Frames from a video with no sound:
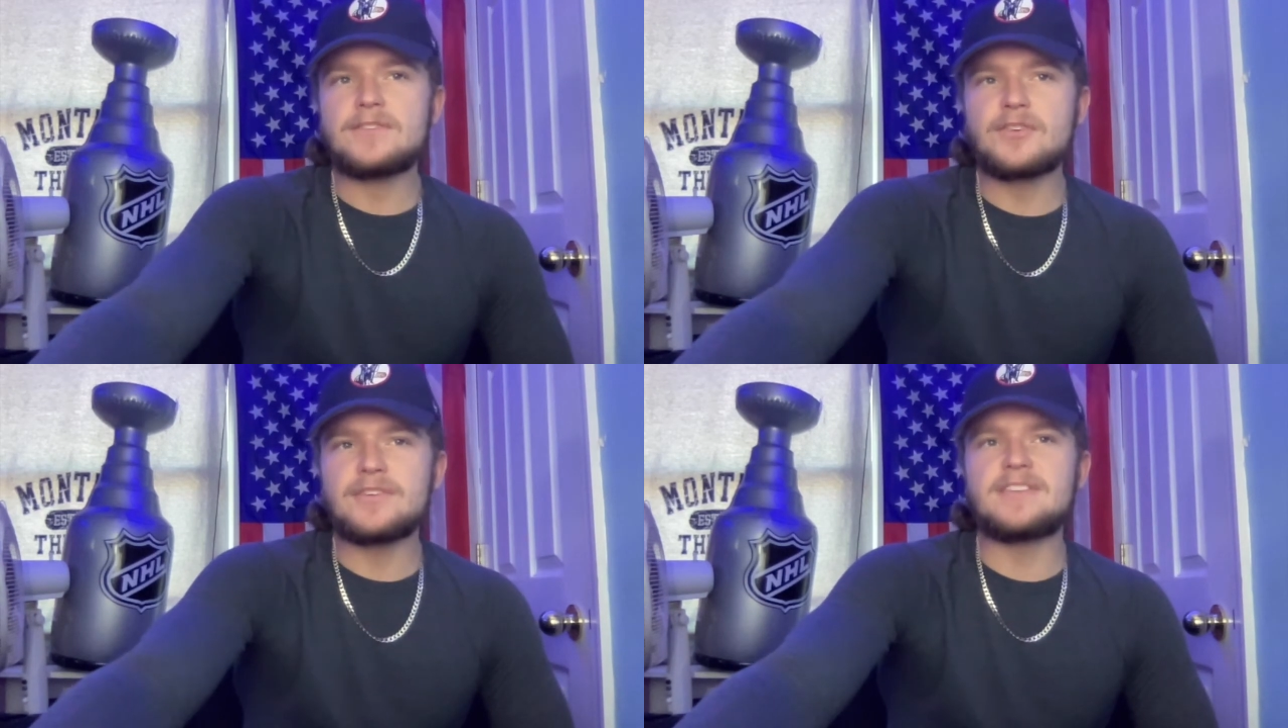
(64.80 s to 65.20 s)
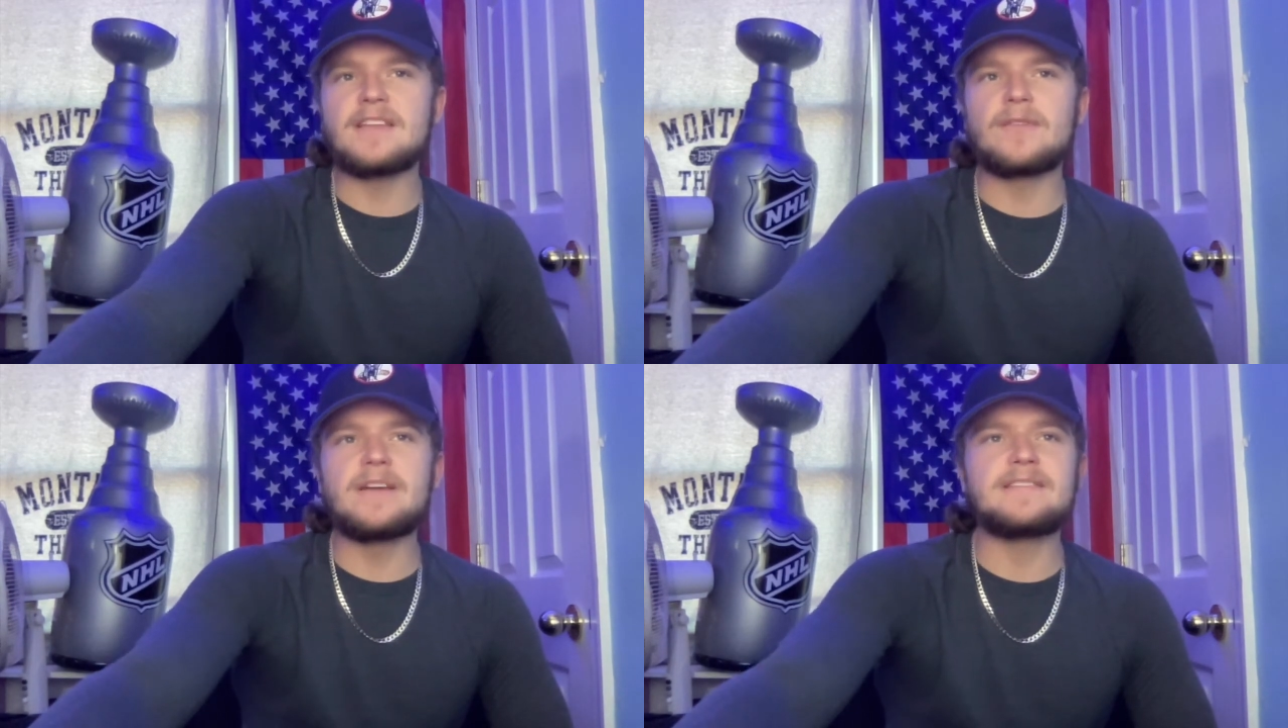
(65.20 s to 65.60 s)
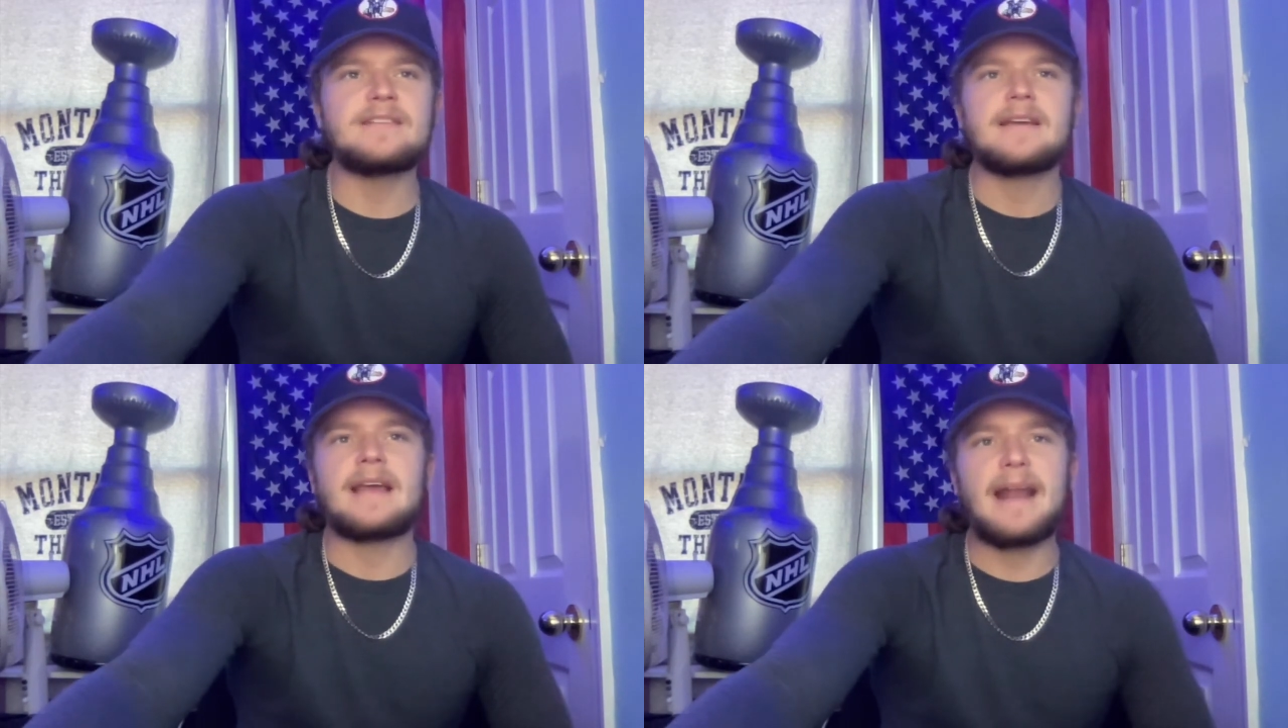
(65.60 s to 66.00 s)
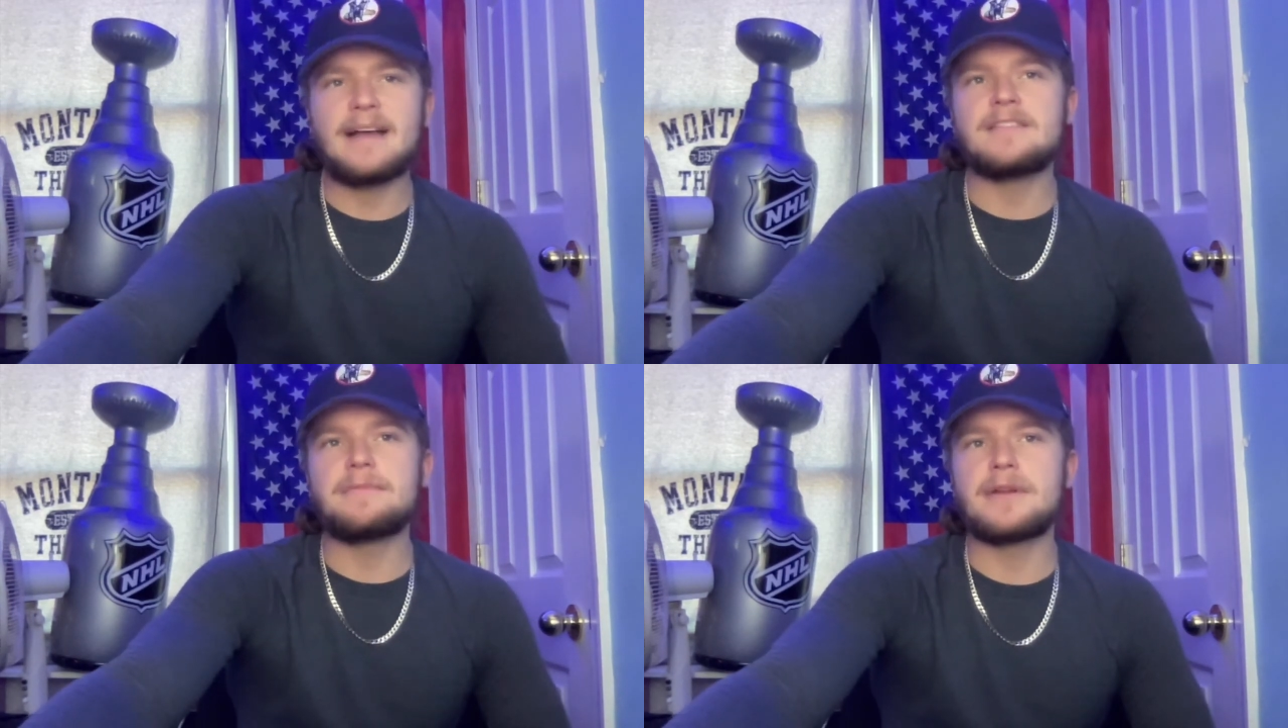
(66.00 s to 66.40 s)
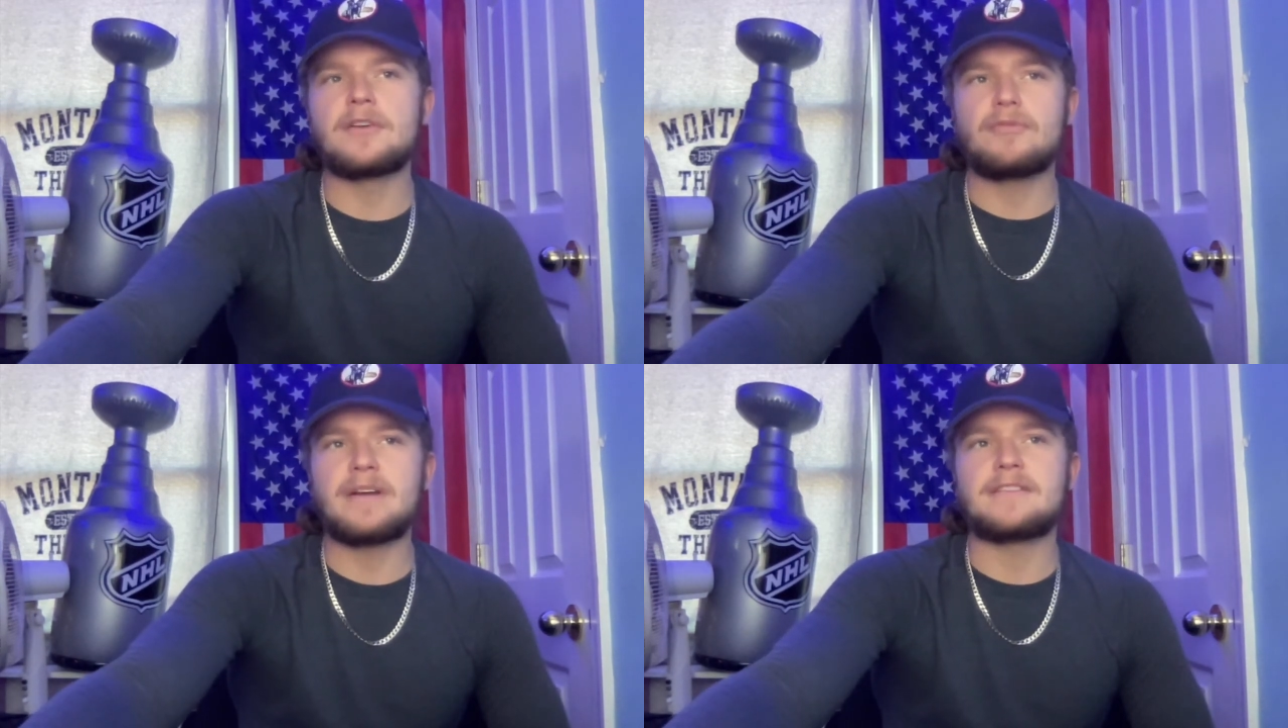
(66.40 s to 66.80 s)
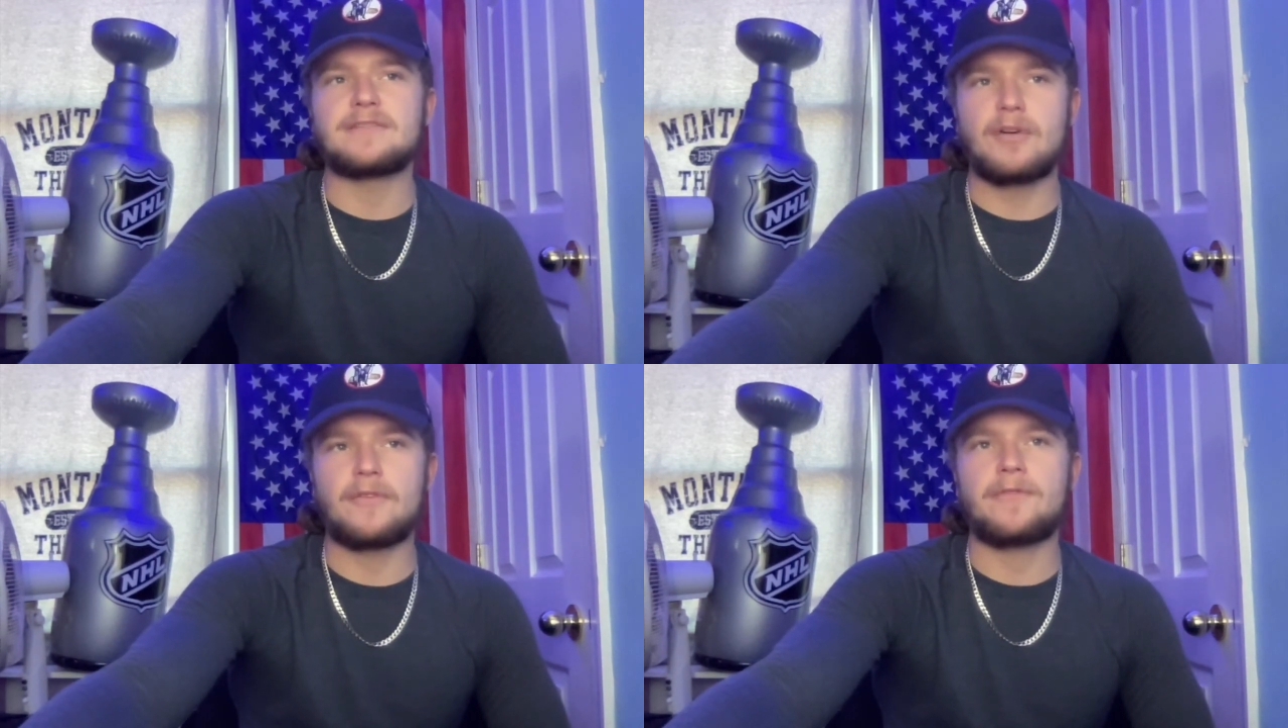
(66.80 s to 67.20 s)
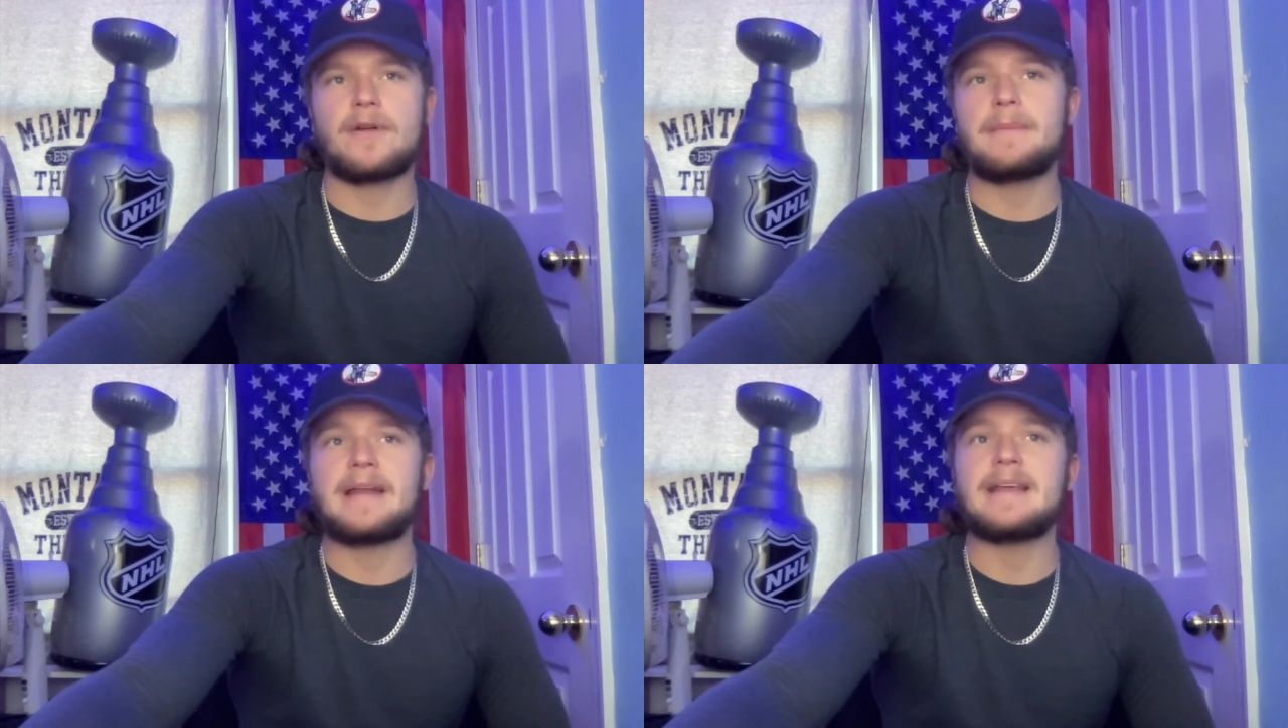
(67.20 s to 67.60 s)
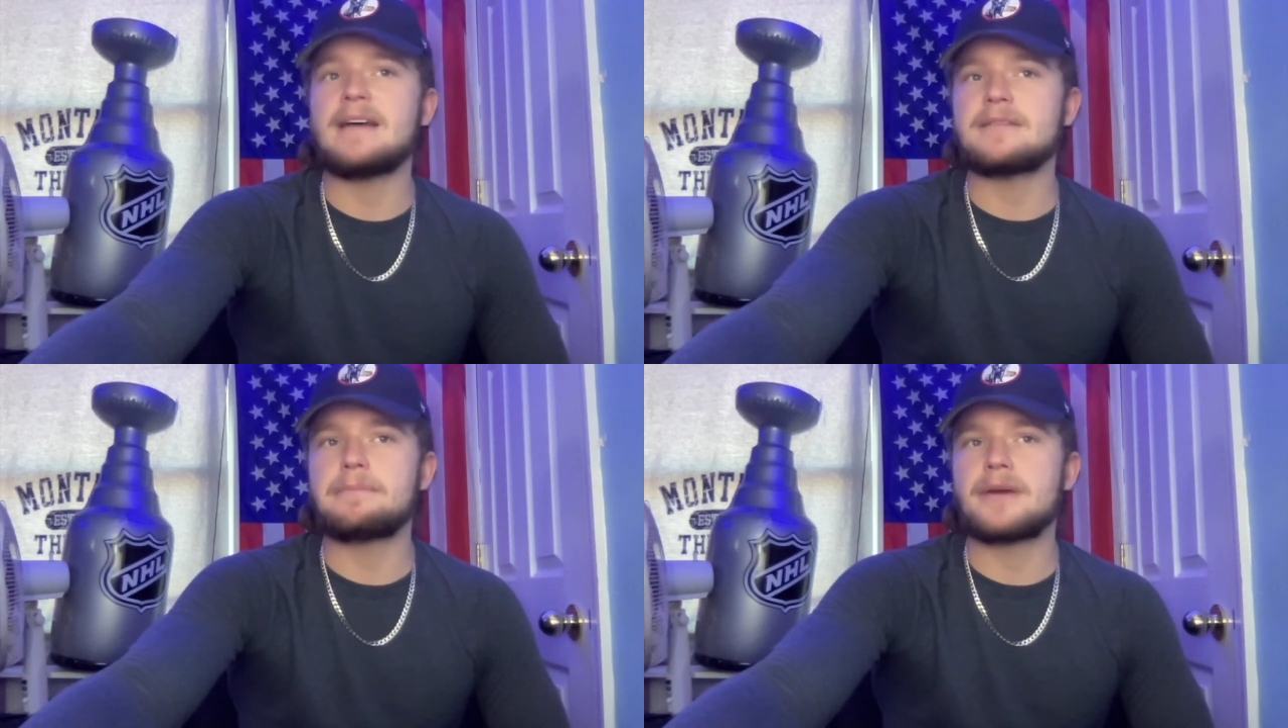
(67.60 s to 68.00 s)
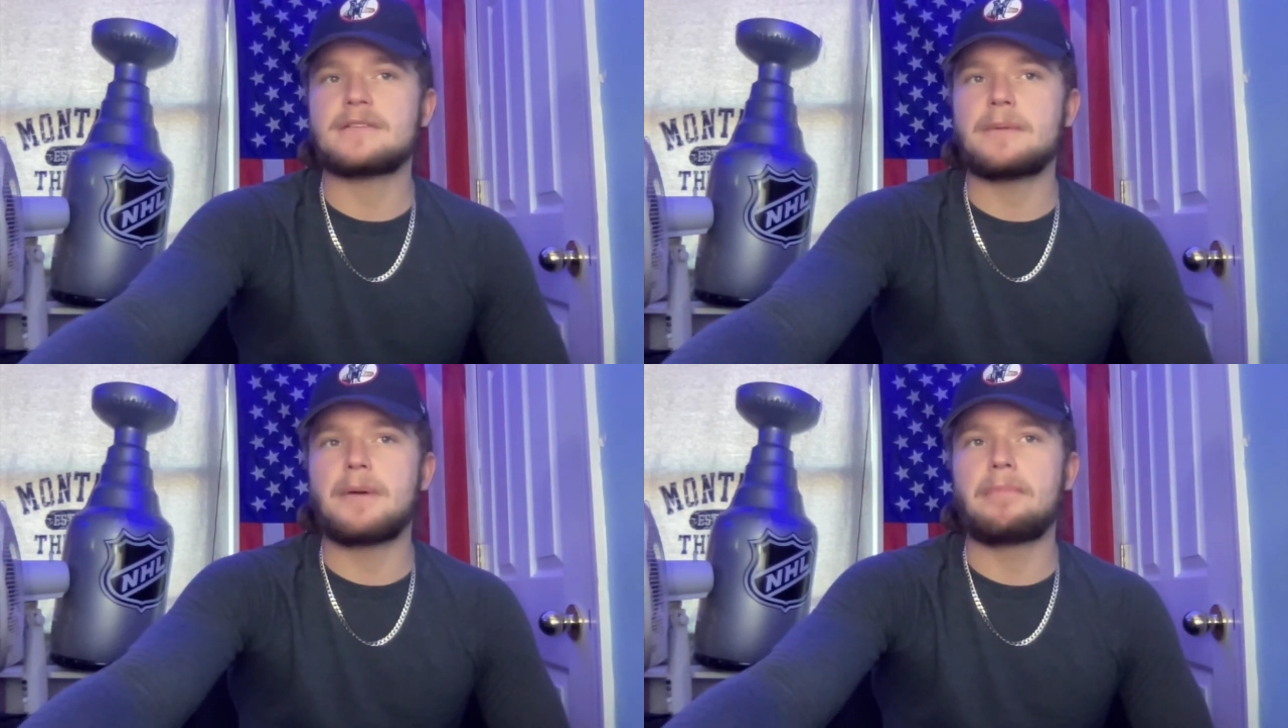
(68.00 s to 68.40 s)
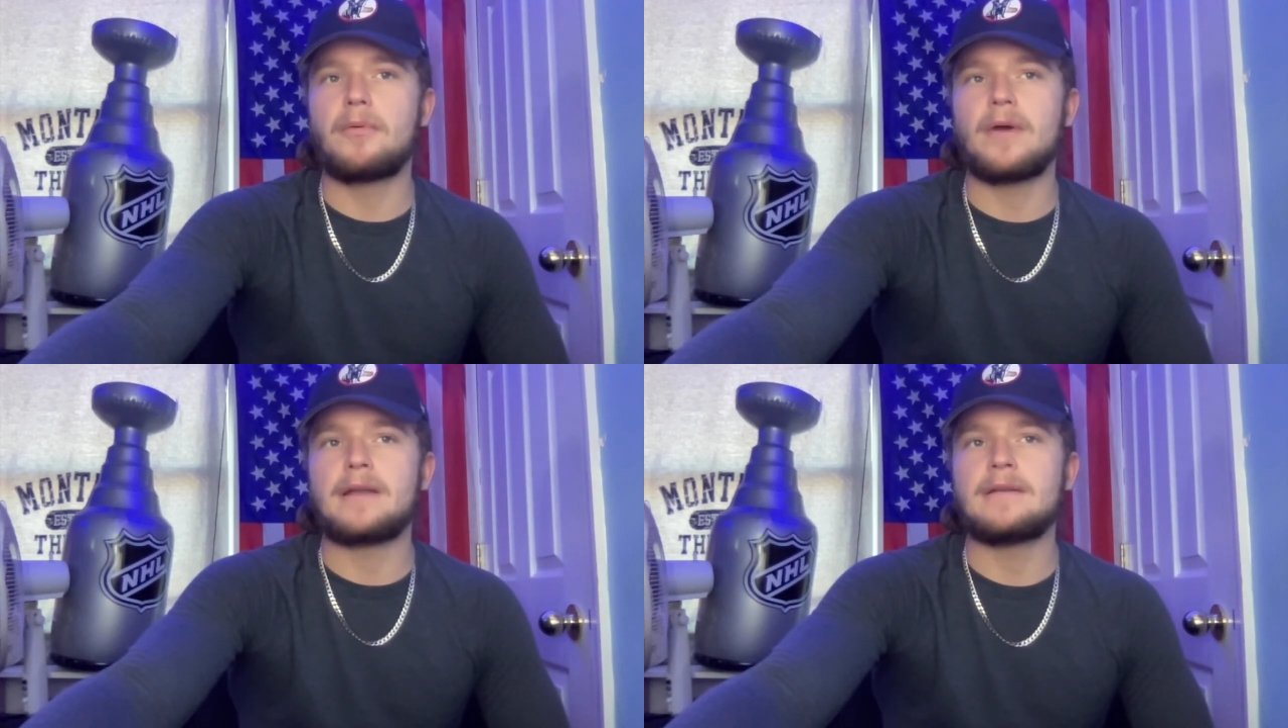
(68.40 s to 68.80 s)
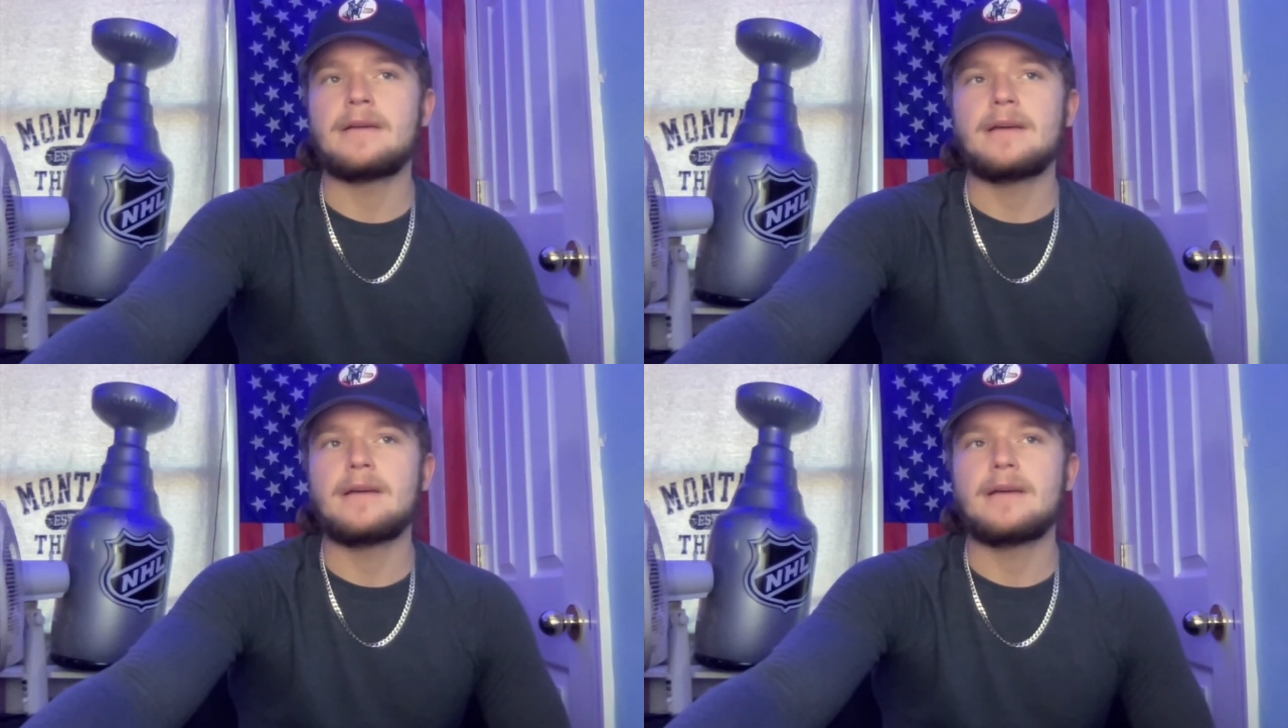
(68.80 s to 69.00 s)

to say the least, it hasn't been a great start for him, and he hasn't picked up a point